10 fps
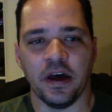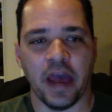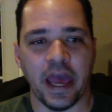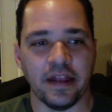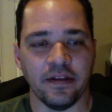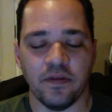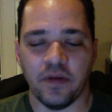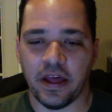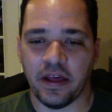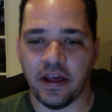And
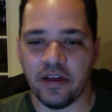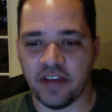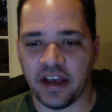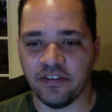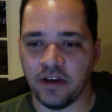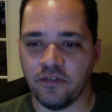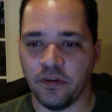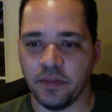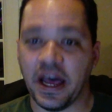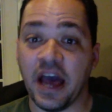it's actually
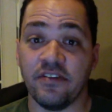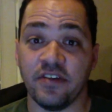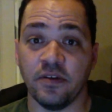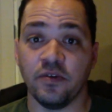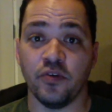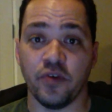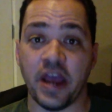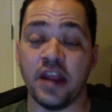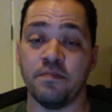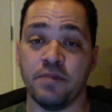from the guys that
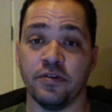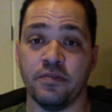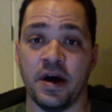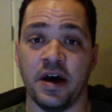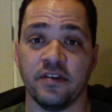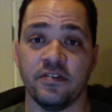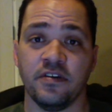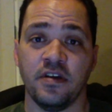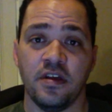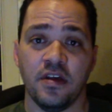created BuildBox,
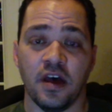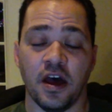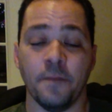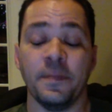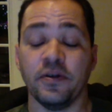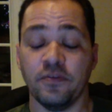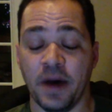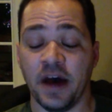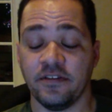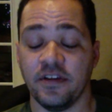not
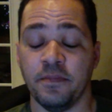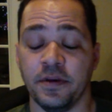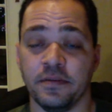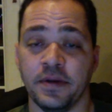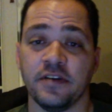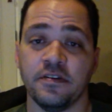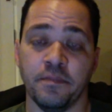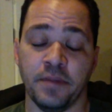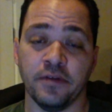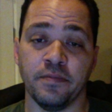BuildAbox,
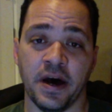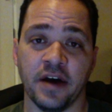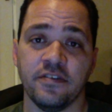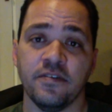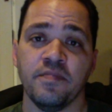BuildBox.